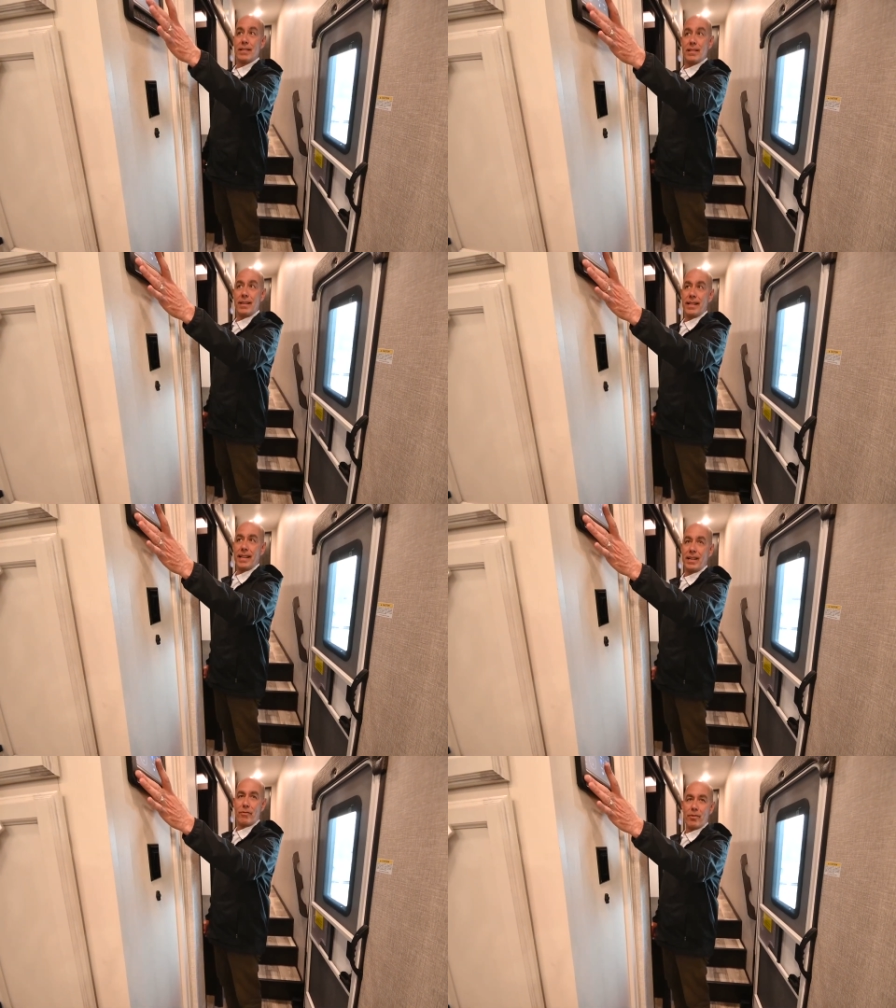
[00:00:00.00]
sending
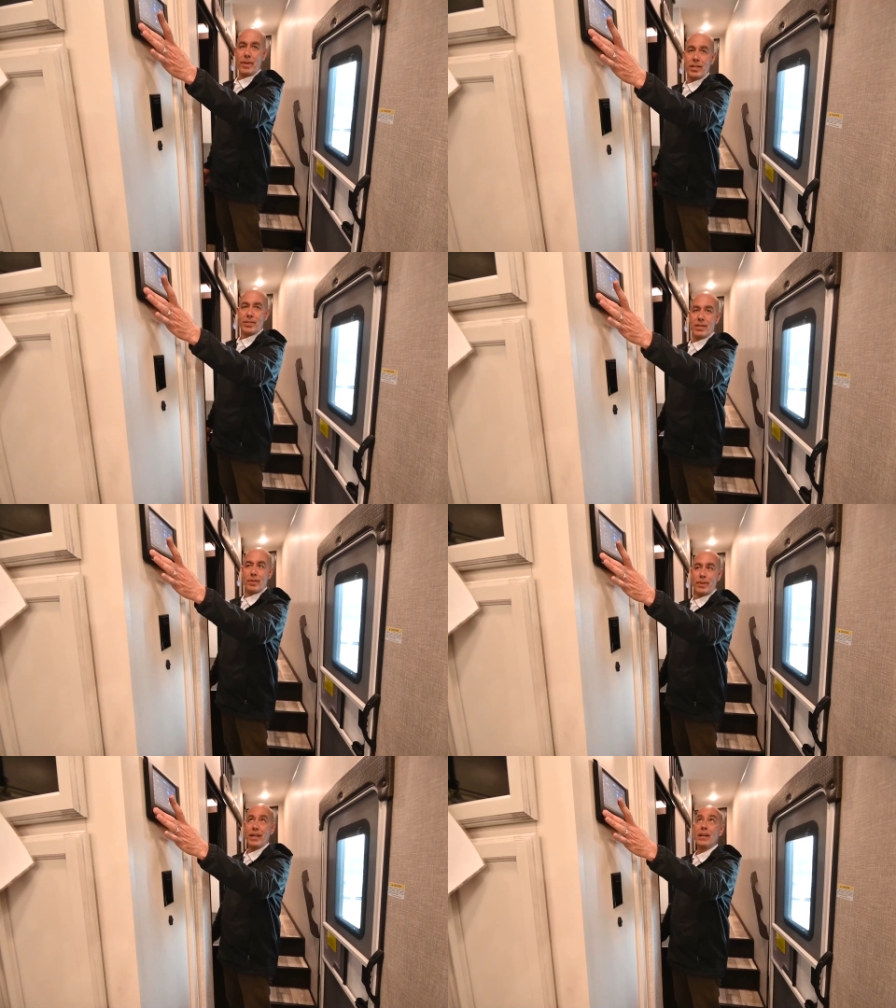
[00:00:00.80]
that information
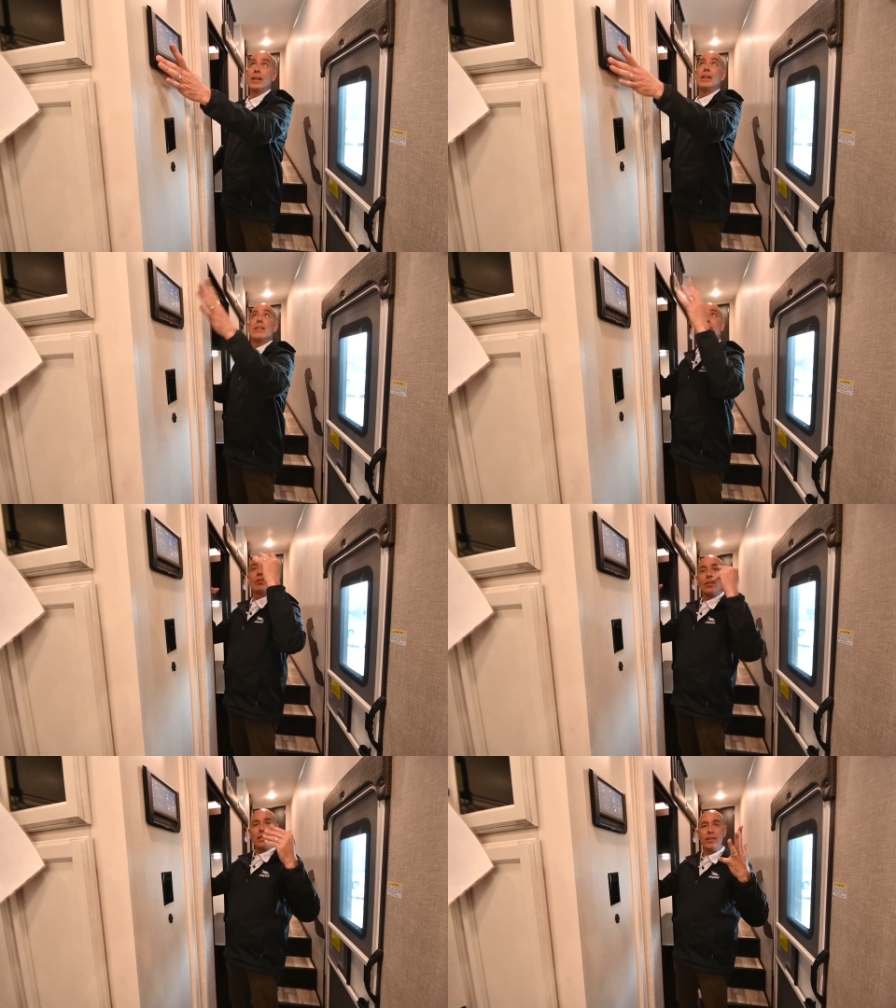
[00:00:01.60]
up here
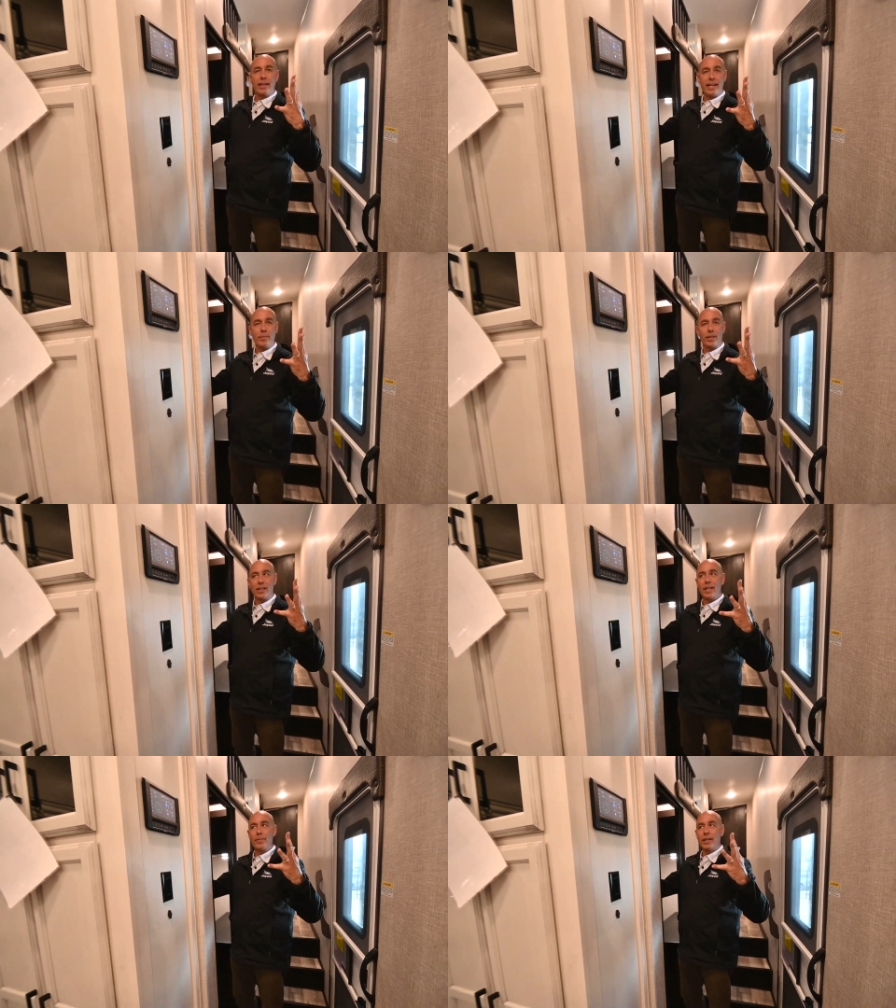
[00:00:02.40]
so that you can keep the
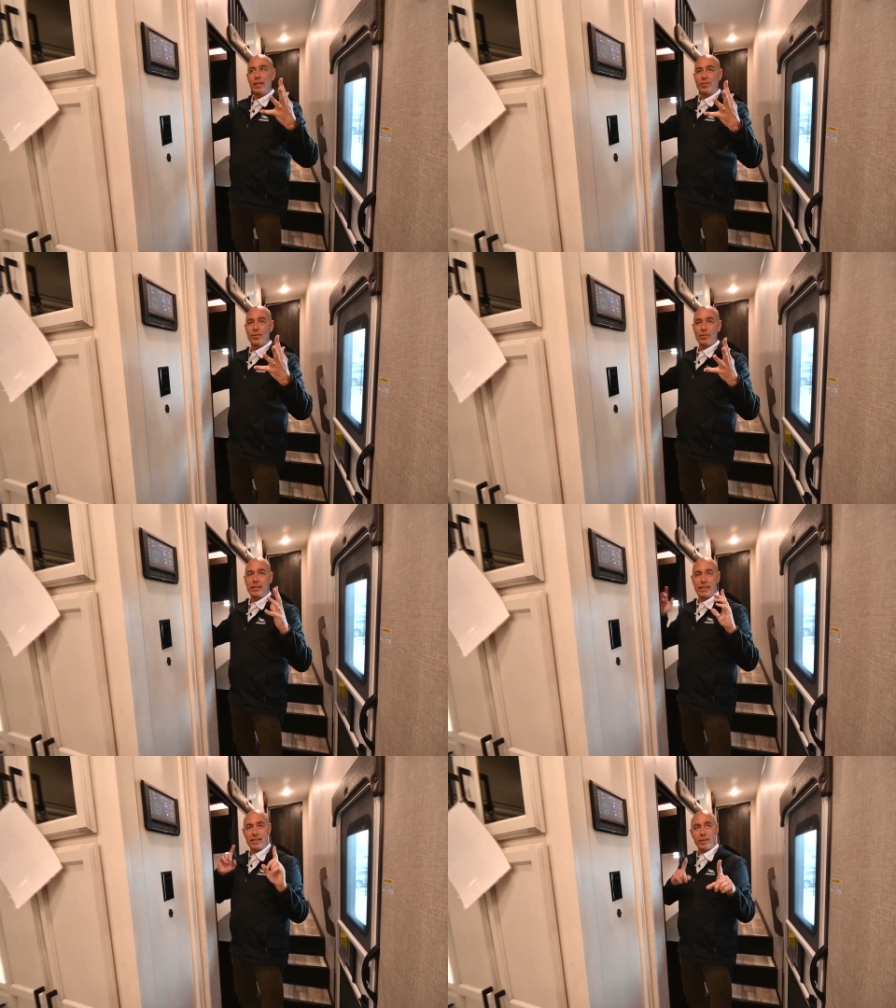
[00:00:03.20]
climate controlled
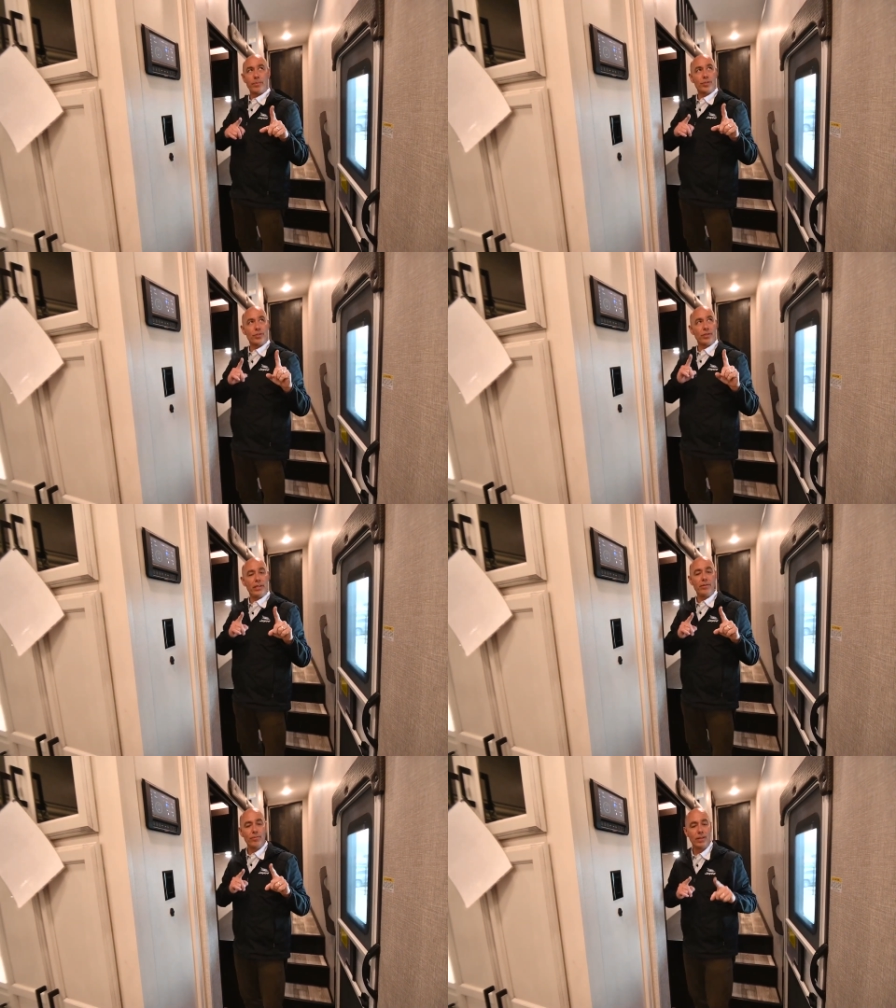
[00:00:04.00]
at the temperature
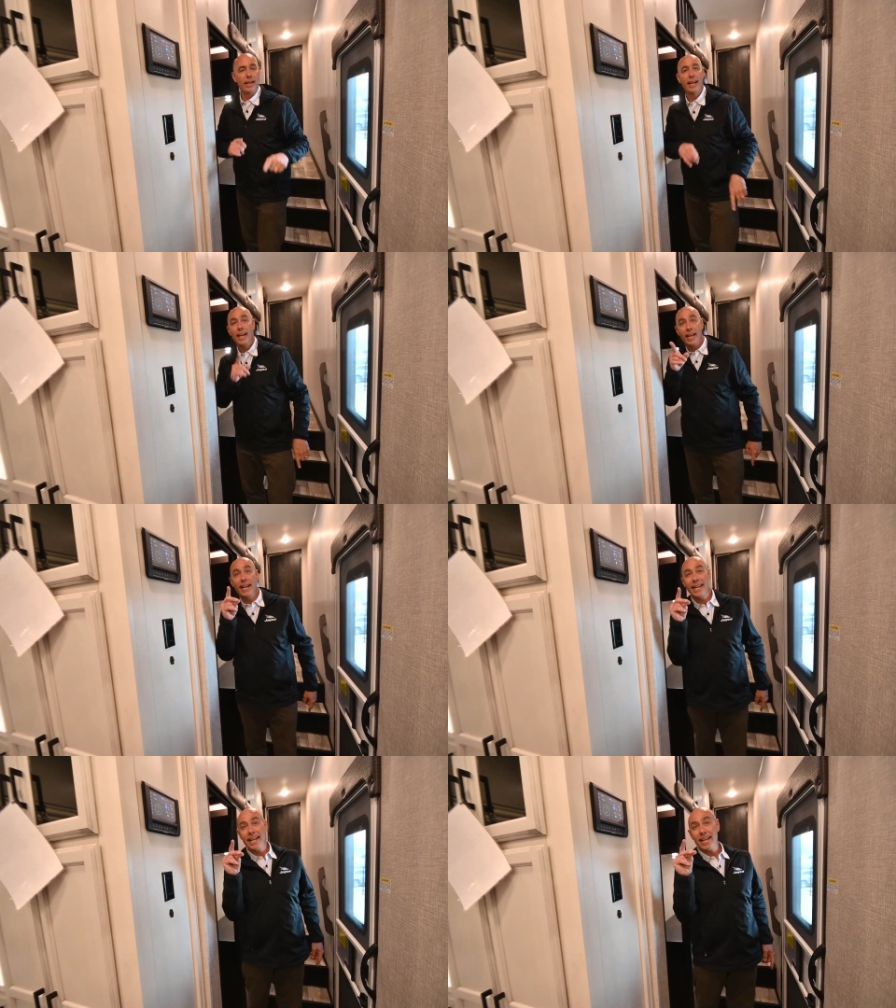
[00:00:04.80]
you want.
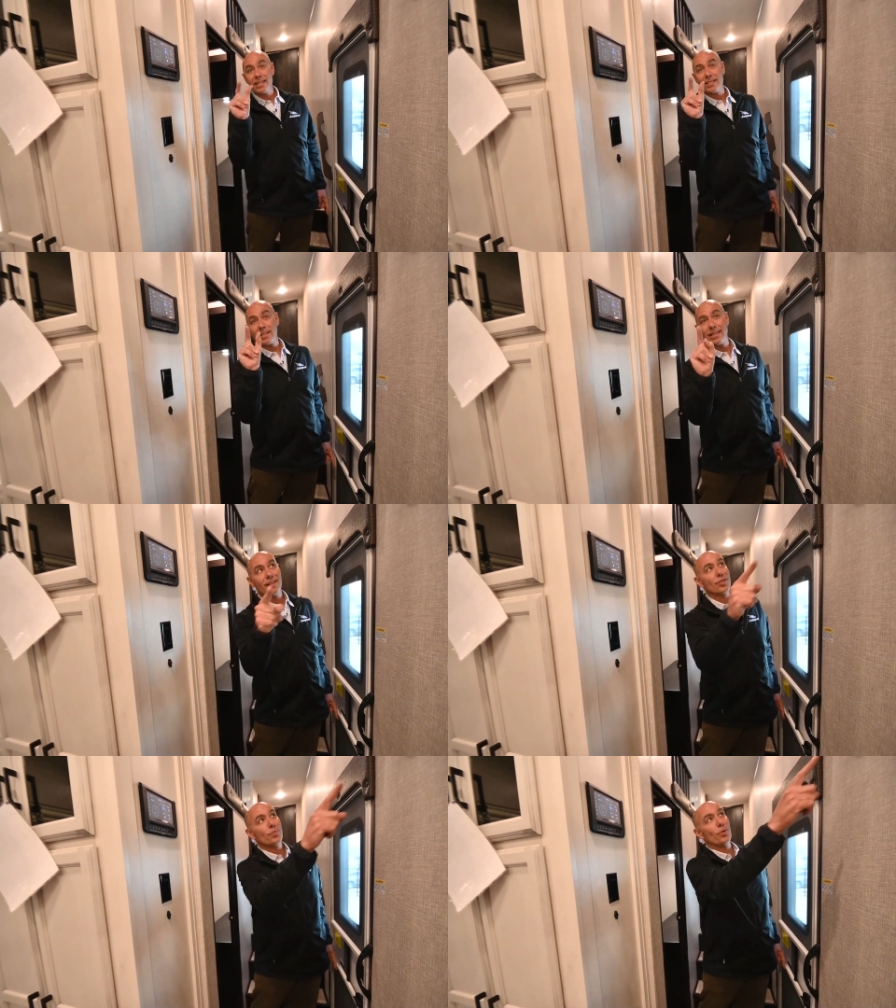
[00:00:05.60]
And yes,
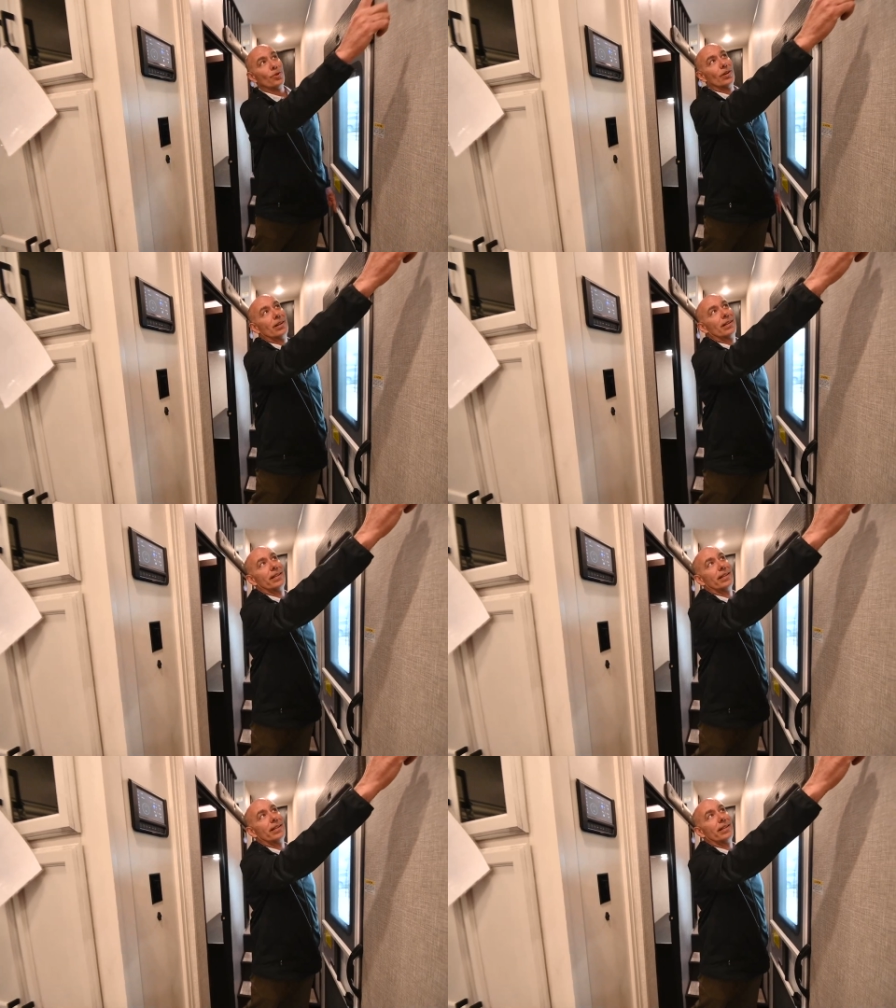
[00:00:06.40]
there's more.